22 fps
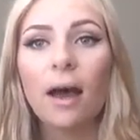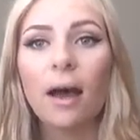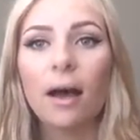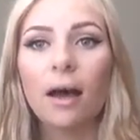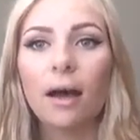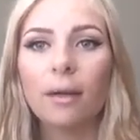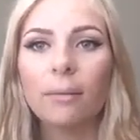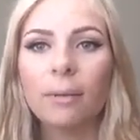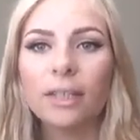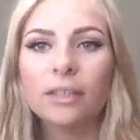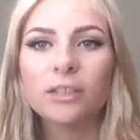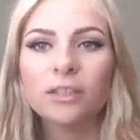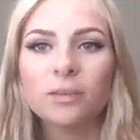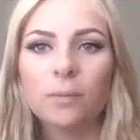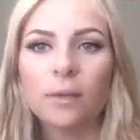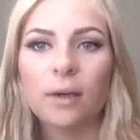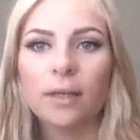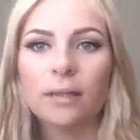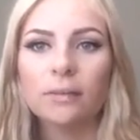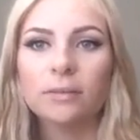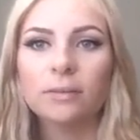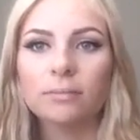I just
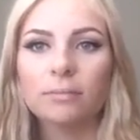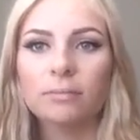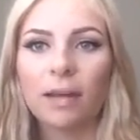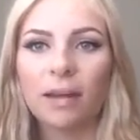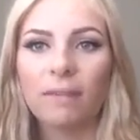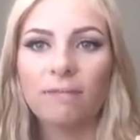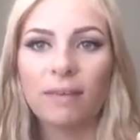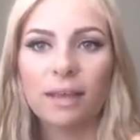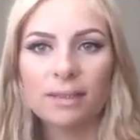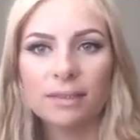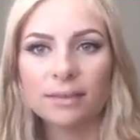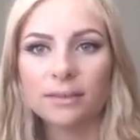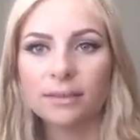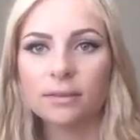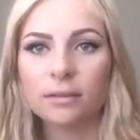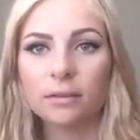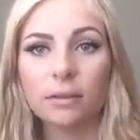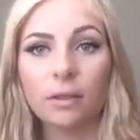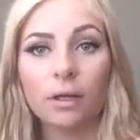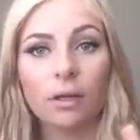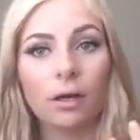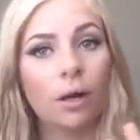want my face
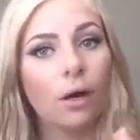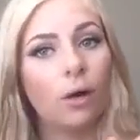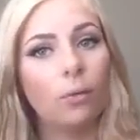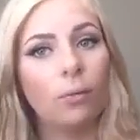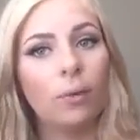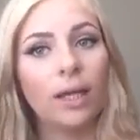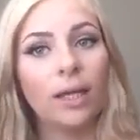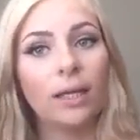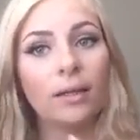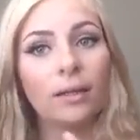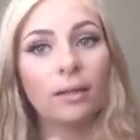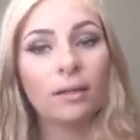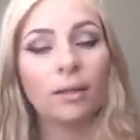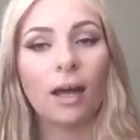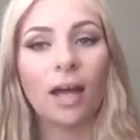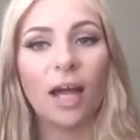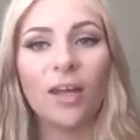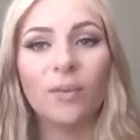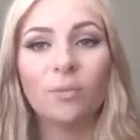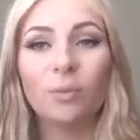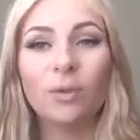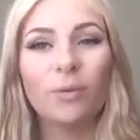to look awake and alive,